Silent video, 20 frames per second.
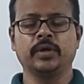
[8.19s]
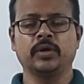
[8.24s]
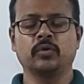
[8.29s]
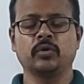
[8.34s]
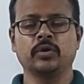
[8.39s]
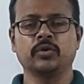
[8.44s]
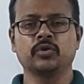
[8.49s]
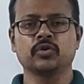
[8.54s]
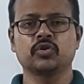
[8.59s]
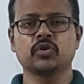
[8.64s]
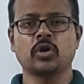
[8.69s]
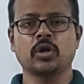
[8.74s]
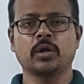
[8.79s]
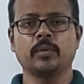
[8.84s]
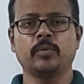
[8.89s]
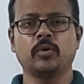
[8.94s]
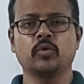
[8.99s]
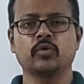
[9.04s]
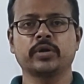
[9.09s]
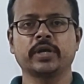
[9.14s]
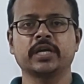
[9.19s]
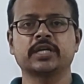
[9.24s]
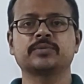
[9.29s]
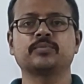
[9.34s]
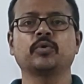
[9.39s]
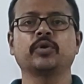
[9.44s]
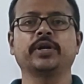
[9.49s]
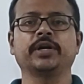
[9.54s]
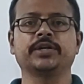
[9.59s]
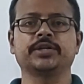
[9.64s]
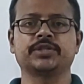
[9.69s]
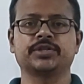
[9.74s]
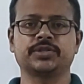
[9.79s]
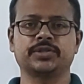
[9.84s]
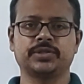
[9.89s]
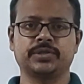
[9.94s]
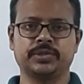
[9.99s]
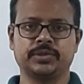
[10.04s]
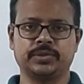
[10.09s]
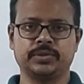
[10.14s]
are going to talk about
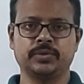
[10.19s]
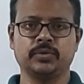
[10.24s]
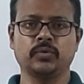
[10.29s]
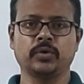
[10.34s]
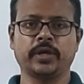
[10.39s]
exponents.